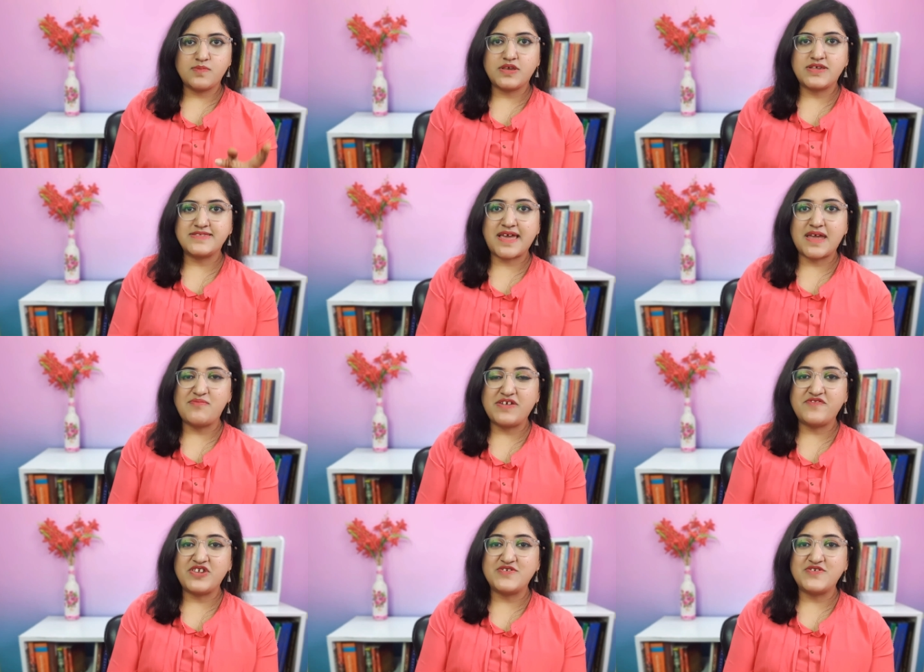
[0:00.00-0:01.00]
because I
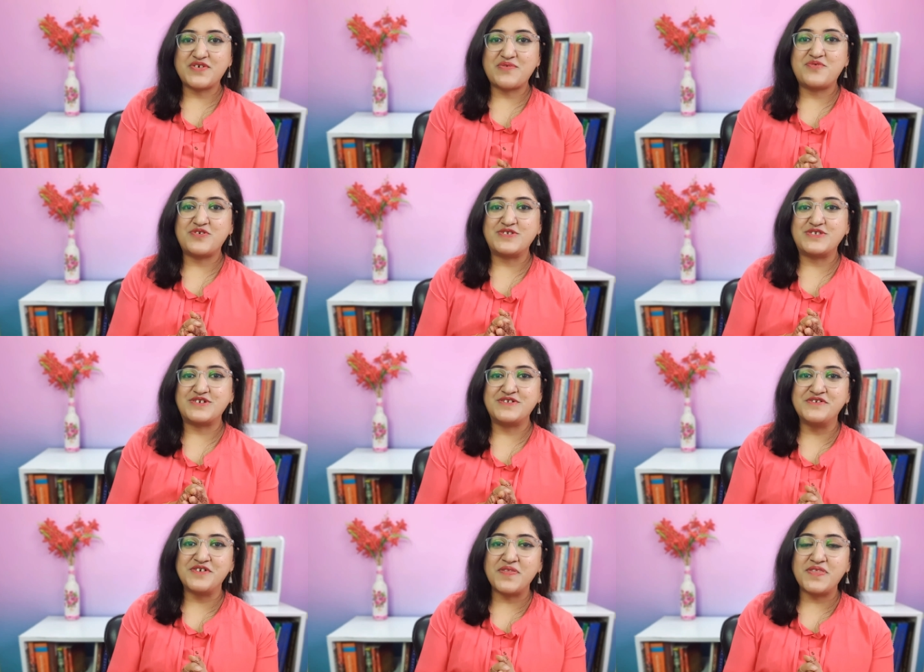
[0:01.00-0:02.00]
make videos on personal
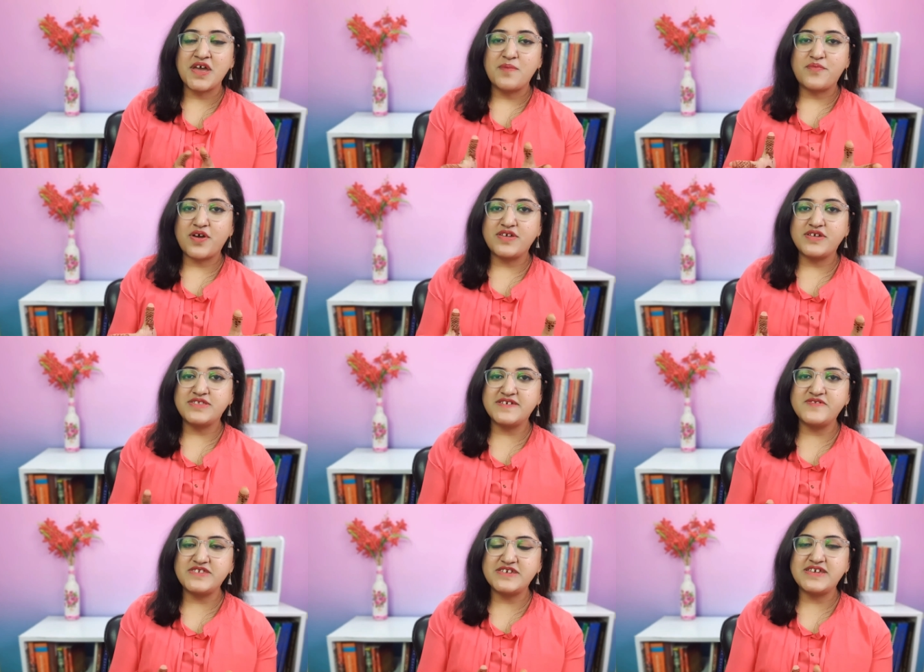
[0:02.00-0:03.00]
growth,
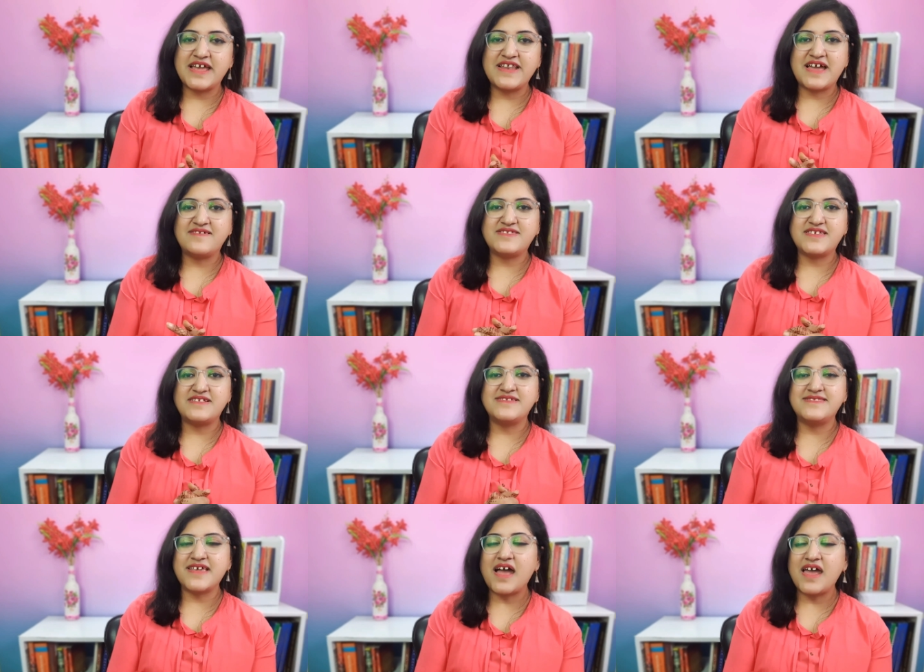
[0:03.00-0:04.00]
productivity, and lifestyle
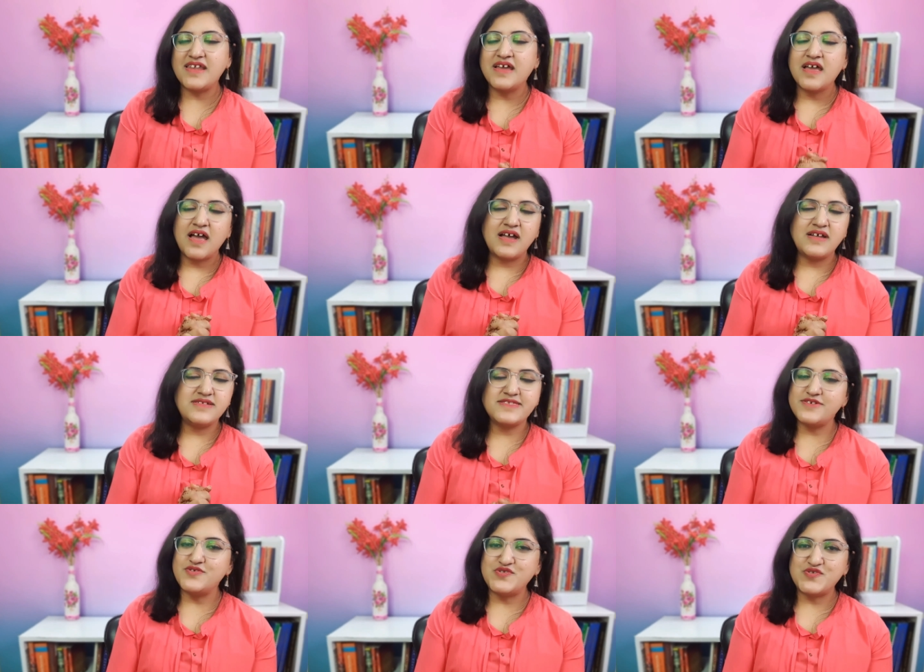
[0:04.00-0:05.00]
design. I'll
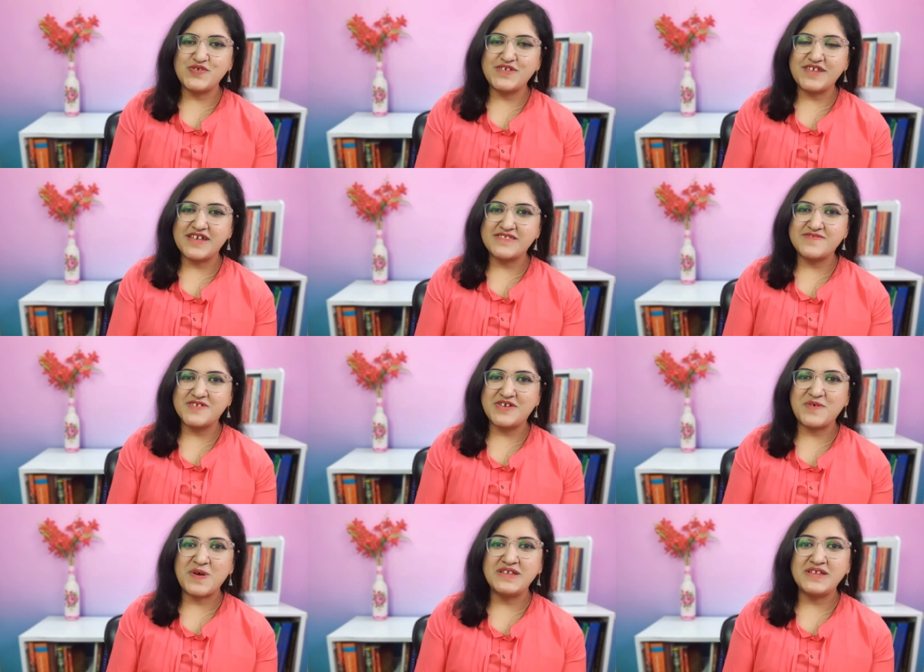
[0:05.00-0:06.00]
see you soon in the next
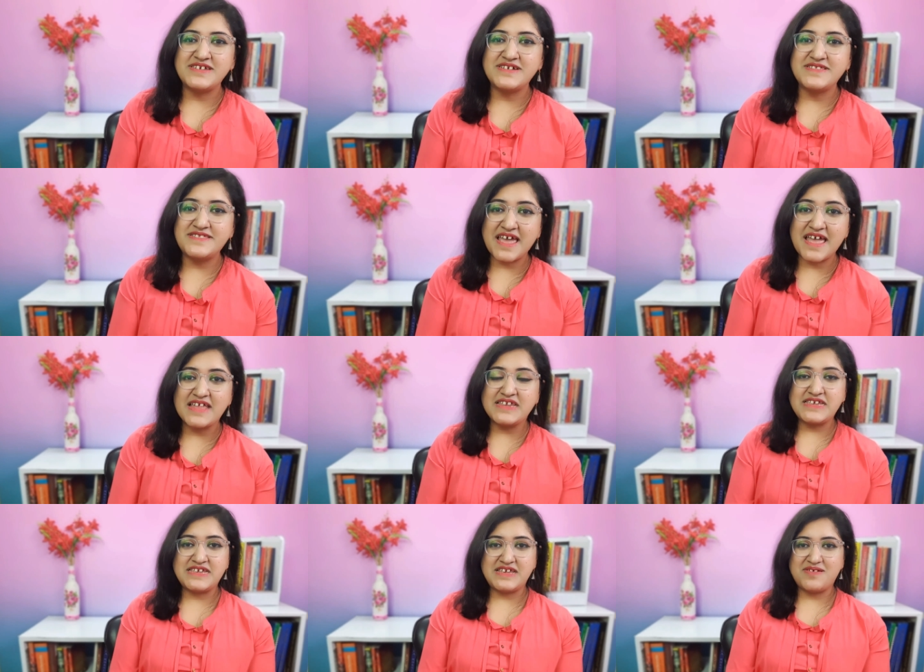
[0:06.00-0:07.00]
video. Until
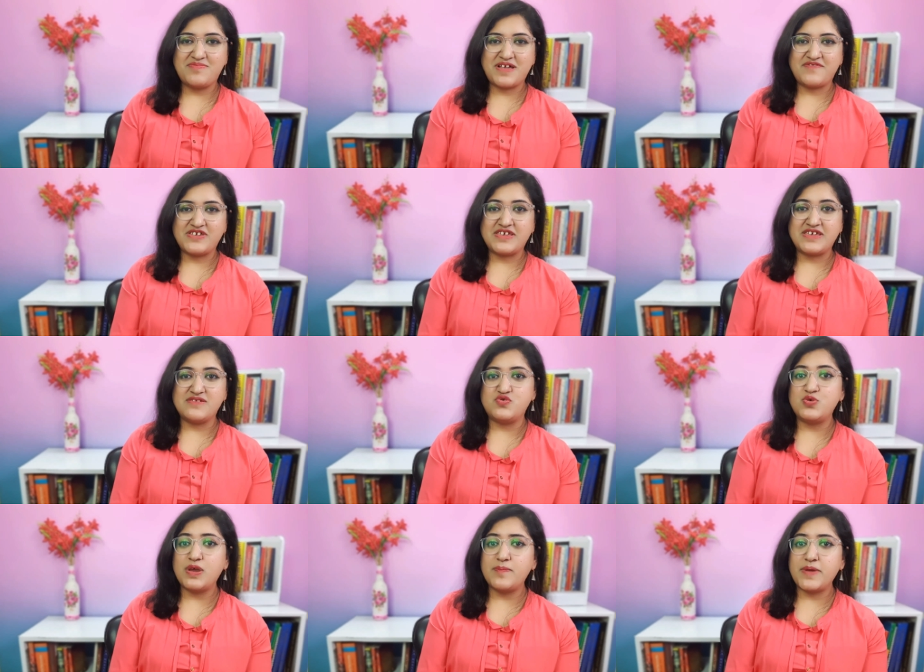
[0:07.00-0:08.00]
then, keep loving, keep
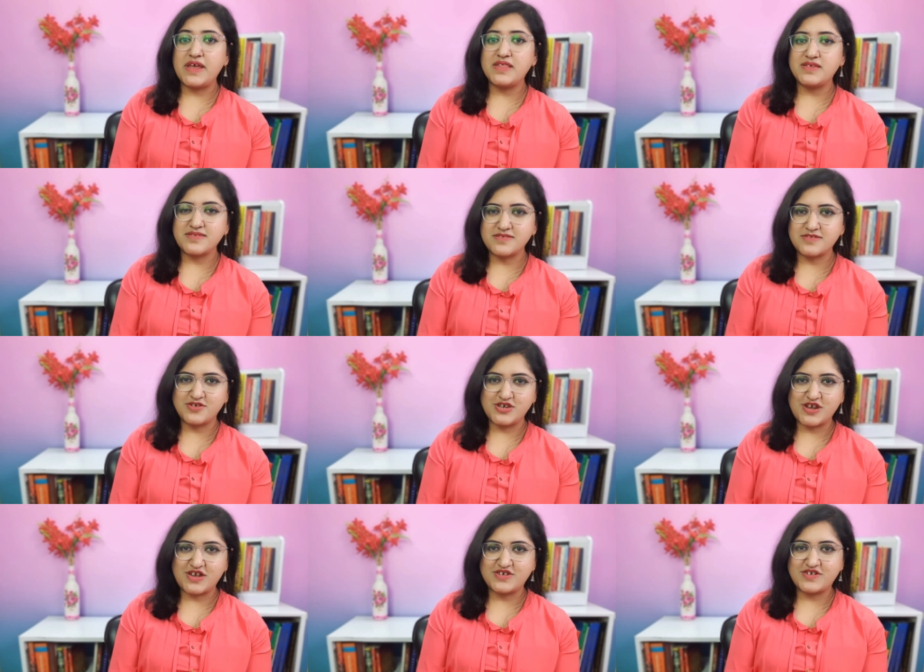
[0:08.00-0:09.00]
dreaming. This is
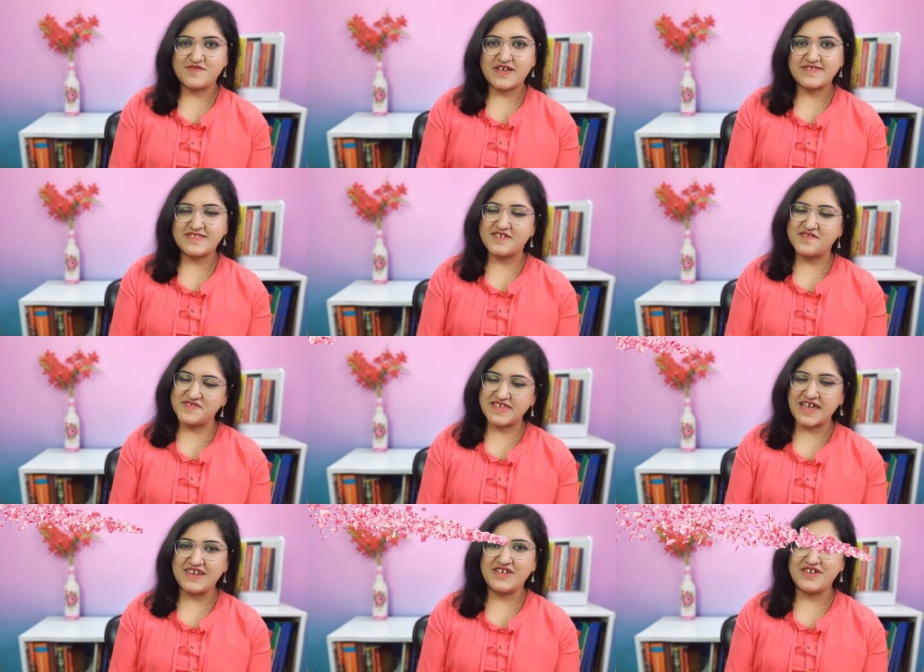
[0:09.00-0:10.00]
Ruchika Srivastava
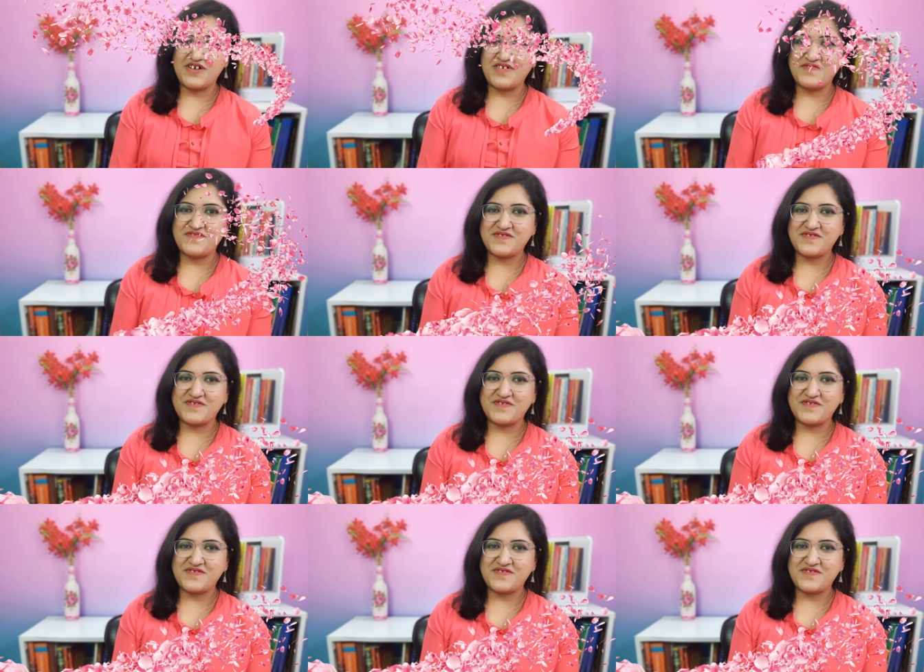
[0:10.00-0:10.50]
signing off.